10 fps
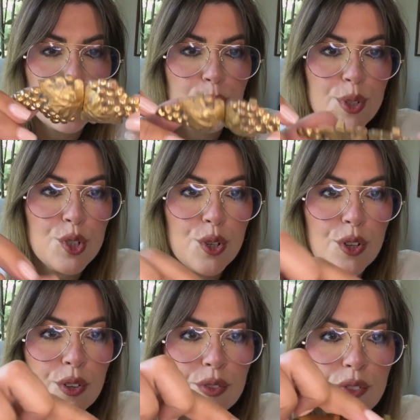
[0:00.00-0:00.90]
can put
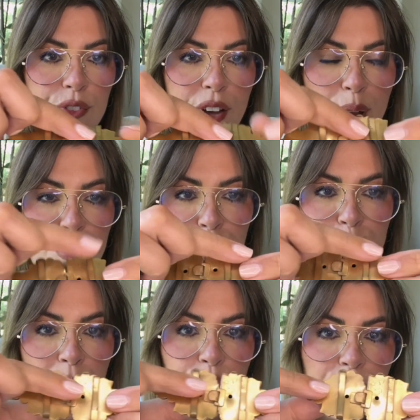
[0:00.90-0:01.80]
your
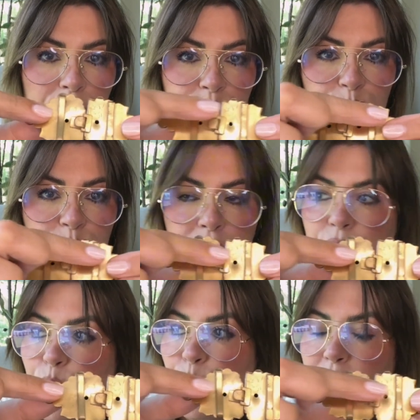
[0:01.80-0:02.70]
fabric belt right through
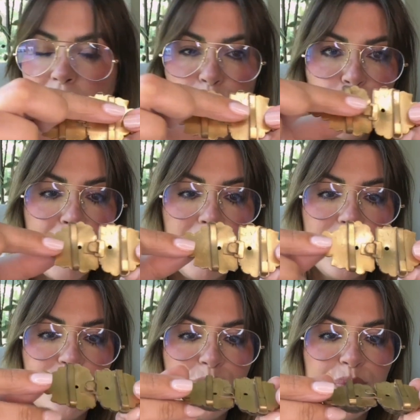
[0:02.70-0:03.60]
here, or leather
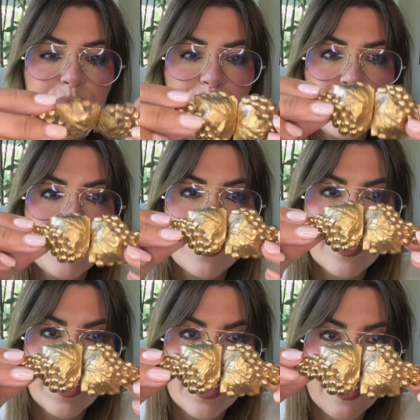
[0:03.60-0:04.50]
belt.
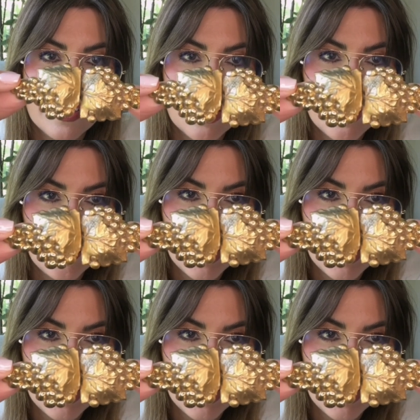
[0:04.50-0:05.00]
That's